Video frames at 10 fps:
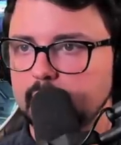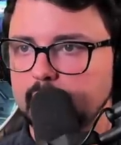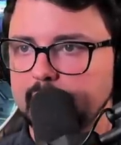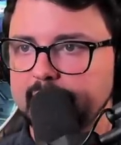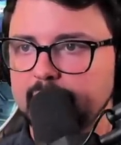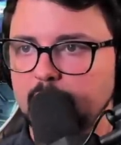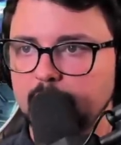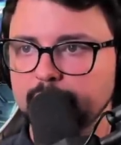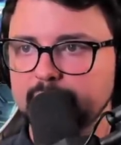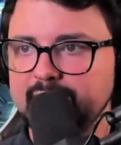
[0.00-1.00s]
Hit
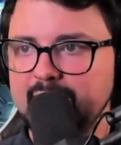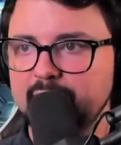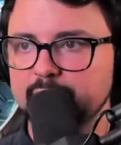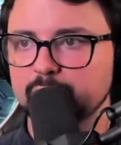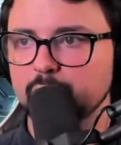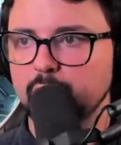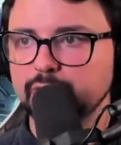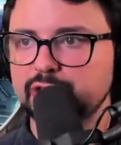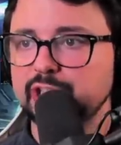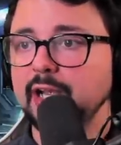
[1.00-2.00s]
100K on a roll.
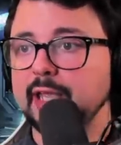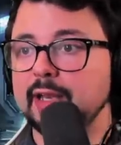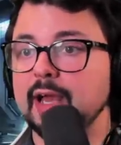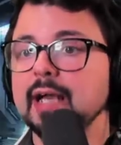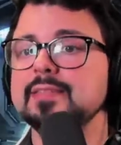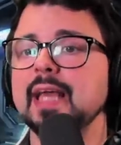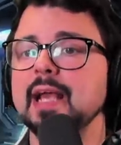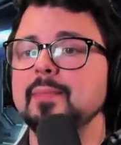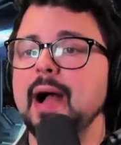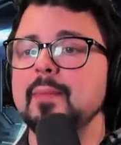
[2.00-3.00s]
Suck it.
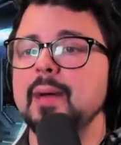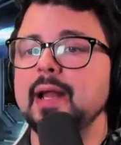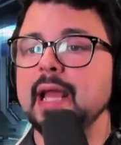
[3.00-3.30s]
Take my money.